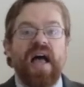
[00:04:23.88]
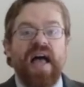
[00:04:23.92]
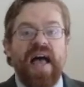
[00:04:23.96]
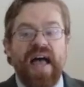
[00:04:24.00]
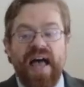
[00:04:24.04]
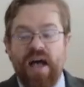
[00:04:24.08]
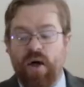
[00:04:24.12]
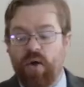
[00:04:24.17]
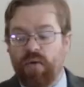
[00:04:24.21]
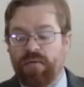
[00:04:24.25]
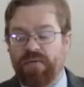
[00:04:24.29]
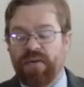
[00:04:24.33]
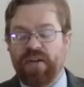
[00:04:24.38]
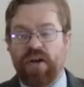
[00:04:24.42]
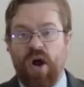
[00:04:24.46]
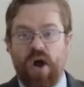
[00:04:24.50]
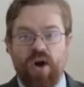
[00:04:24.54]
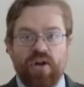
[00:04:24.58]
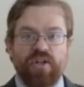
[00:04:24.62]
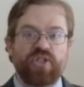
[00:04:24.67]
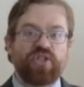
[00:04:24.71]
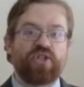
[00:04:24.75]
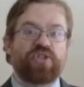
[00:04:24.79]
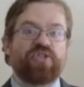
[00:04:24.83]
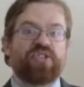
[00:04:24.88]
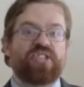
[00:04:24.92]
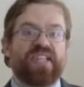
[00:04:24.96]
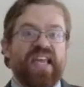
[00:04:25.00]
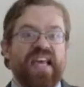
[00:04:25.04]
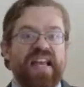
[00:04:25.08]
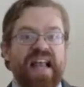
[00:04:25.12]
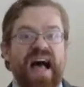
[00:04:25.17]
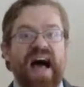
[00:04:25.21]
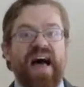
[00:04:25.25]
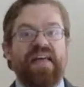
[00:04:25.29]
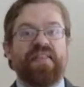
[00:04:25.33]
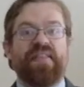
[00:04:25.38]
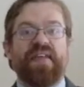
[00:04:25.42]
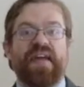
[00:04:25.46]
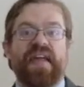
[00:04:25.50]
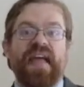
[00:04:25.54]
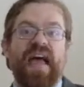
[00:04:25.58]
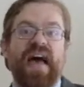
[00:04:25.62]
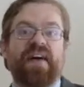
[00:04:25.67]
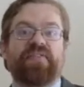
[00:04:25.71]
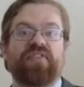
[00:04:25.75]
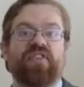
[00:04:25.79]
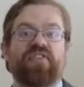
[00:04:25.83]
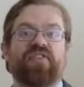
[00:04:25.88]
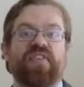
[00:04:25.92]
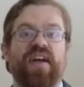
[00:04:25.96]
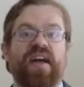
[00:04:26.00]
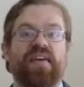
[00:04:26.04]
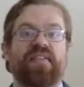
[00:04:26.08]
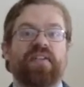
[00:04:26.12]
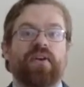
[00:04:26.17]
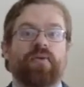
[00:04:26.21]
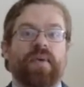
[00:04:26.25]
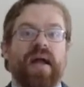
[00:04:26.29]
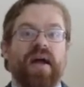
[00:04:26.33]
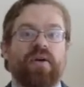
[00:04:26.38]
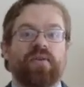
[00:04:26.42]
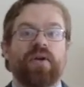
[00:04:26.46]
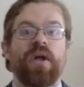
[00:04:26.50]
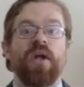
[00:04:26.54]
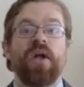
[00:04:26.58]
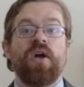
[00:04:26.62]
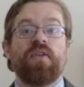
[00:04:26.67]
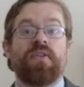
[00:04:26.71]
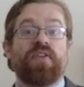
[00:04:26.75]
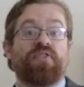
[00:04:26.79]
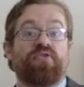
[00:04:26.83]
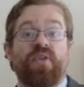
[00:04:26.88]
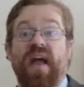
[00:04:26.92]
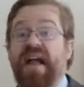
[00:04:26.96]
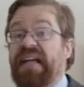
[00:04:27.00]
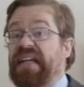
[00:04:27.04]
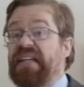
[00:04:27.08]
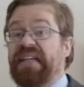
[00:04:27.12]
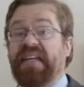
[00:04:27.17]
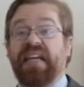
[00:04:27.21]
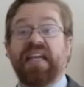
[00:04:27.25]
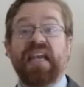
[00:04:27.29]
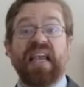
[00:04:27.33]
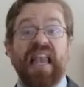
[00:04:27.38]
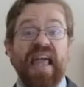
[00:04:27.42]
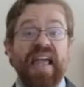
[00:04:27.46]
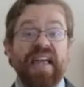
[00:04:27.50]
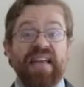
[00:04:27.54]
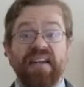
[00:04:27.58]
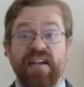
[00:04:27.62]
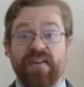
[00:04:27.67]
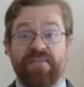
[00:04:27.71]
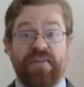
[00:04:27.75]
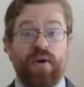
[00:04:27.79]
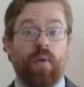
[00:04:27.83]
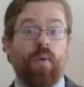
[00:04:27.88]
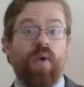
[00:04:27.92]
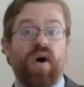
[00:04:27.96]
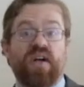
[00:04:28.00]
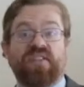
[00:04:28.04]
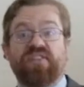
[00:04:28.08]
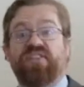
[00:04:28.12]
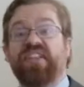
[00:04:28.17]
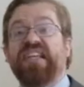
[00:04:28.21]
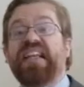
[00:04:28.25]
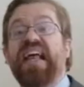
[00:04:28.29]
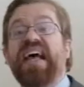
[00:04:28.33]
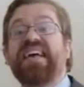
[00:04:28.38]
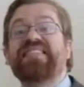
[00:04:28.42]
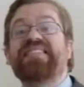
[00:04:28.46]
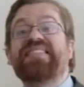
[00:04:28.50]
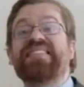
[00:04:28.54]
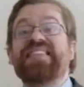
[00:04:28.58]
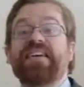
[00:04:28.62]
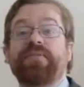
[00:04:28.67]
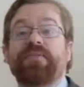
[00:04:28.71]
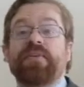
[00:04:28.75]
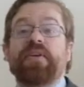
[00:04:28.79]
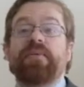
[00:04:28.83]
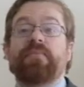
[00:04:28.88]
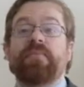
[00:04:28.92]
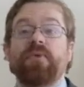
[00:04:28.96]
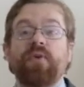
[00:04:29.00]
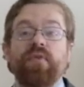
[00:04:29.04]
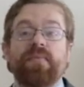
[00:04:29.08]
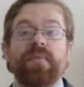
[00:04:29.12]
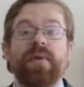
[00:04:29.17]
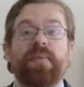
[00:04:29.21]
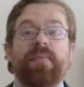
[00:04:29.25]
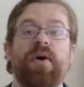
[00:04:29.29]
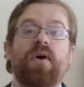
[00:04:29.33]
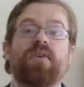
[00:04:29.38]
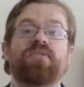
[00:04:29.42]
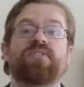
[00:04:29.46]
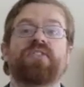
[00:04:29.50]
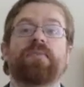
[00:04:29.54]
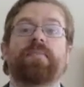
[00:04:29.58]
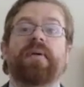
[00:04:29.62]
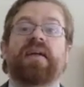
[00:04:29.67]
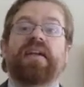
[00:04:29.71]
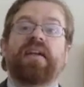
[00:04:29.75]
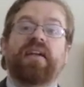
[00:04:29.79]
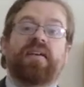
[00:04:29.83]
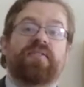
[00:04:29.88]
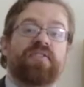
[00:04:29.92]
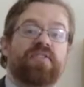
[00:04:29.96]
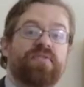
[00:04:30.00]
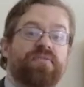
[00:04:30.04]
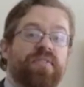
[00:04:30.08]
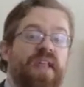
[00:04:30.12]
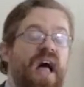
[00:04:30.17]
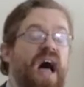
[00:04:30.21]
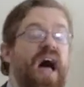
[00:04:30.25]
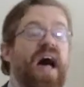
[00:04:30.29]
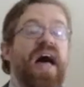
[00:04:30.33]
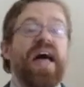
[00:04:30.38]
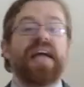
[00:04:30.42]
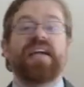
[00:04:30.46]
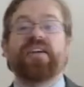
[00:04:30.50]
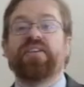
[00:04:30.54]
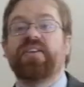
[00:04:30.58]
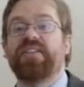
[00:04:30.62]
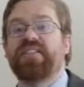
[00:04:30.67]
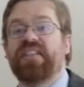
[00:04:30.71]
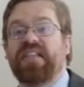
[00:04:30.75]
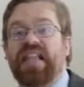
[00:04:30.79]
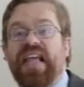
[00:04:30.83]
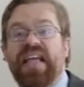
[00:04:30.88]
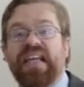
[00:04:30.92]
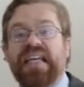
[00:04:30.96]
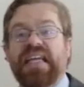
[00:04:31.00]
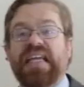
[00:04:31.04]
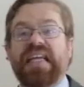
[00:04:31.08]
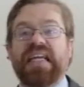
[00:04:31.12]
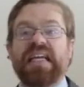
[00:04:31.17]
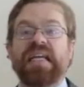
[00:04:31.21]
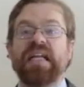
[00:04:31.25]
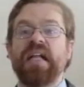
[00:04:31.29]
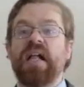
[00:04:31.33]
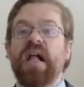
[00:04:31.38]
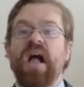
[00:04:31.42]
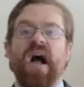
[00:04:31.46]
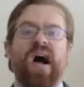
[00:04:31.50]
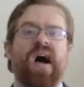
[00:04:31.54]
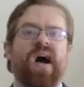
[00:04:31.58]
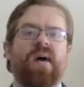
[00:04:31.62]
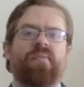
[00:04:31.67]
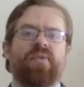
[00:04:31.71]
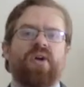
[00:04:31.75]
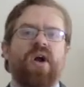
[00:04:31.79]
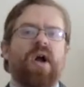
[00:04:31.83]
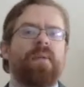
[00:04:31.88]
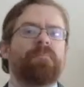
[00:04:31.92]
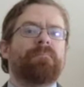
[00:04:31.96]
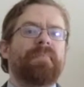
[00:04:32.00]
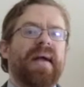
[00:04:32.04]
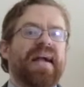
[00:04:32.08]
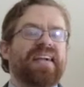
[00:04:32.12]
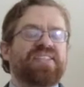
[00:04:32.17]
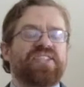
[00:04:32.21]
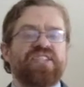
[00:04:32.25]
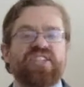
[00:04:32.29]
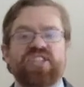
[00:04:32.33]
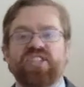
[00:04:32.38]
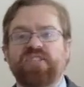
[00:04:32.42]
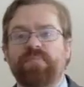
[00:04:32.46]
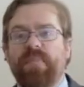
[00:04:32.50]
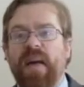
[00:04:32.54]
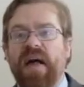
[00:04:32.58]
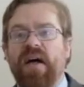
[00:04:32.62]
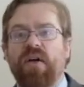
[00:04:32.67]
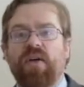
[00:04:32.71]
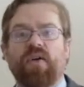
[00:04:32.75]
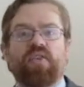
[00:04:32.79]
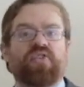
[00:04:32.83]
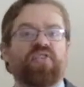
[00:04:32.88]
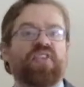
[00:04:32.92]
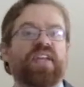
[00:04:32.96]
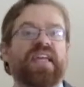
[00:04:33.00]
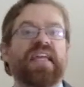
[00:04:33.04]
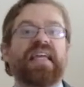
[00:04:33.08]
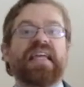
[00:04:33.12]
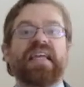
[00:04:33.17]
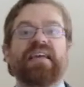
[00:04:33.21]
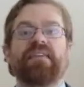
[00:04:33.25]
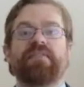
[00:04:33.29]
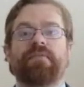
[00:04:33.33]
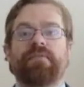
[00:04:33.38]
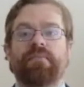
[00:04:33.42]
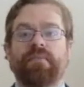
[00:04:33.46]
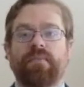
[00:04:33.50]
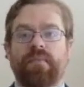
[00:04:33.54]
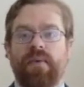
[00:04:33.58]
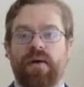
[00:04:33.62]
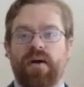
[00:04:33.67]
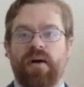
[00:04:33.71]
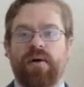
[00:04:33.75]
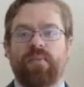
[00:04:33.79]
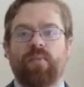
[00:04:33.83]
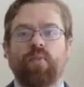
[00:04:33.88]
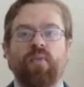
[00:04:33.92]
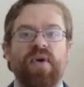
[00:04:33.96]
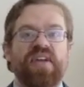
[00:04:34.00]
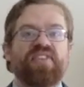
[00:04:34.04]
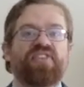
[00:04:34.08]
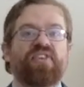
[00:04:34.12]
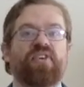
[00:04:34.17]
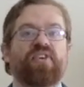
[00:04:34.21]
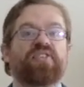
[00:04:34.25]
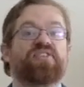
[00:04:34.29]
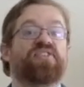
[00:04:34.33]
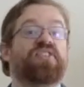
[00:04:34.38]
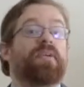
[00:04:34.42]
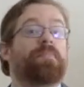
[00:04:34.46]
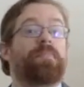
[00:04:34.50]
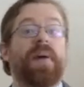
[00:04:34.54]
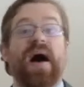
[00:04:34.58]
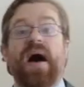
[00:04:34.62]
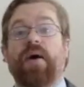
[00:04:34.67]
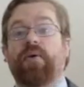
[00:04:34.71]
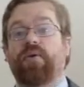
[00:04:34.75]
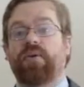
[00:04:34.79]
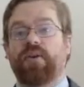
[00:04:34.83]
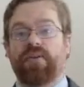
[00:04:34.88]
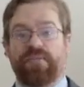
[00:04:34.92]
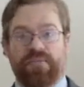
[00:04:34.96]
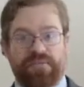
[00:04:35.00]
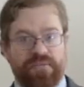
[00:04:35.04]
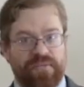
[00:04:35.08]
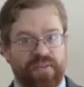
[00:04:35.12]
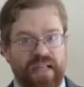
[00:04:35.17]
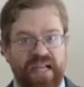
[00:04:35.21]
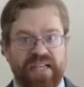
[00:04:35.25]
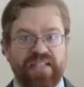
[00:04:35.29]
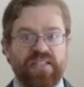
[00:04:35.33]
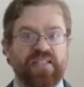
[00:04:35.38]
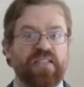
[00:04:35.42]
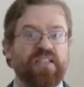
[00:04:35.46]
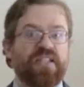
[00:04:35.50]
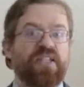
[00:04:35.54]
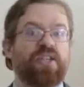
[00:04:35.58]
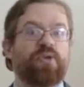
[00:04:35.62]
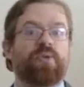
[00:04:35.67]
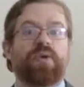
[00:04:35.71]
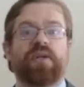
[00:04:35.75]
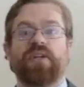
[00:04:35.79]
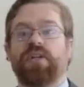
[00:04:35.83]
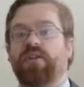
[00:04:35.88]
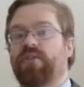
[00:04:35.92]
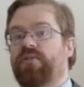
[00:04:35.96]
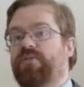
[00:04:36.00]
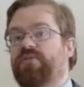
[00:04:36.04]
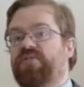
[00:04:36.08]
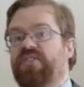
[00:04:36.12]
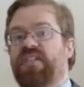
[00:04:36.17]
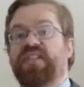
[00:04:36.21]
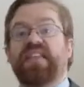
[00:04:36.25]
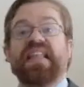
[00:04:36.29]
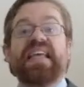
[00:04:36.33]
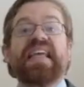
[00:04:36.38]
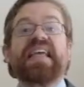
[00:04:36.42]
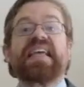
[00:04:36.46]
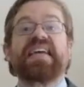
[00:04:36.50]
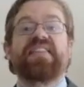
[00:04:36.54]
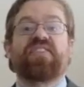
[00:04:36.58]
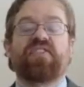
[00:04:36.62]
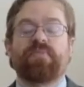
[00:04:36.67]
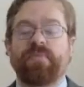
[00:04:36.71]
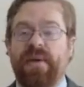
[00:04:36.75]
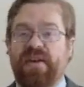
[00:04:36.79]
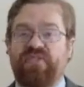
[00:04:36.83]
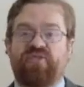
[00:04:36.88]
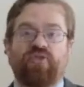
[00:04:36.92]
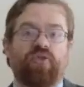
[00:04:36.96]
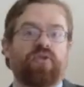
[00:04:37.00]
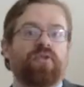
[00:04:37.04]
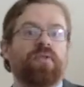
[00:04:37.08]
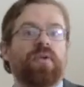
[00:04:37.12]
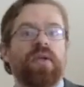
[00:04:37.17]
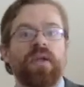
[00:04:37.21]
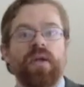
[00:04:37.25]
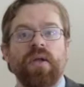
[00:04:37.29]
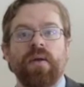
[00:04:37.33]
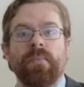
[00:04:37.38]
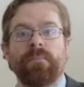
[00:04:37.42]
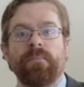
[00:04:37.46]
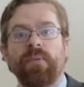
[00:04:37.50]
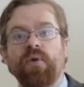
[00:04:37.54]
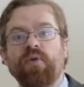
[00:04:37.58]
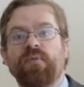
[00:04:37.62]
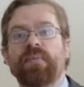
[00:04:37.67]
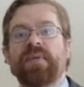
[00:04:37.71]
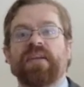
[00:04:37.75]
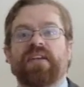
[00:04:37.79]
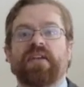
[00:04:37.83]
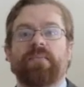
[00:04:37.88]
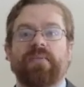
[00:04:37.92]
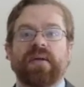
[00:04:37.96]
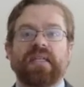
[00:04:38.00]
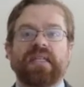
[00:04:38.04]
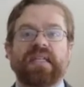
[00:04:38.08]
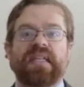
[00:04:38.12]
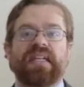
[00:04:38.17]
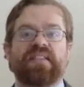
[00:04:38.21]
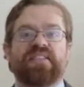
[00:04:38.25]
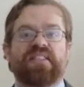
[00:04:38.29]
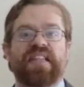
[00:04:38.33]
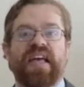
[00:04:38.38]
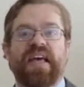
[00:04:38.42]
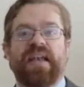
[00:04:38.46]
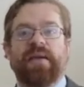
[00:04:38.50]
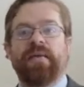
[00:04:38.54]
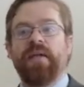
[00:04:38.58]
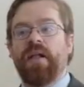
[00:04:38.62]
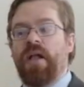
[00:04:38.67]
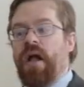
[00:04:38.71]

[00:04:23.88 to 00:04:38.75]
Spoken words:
elven archers cannot. They have to stay on the ground. The dragon can land if it wants. It has different movement modes depending on if it's flying or it's landing. There are magic spells that can give wizards the power of flight that you can use, and they get special movement abilities then.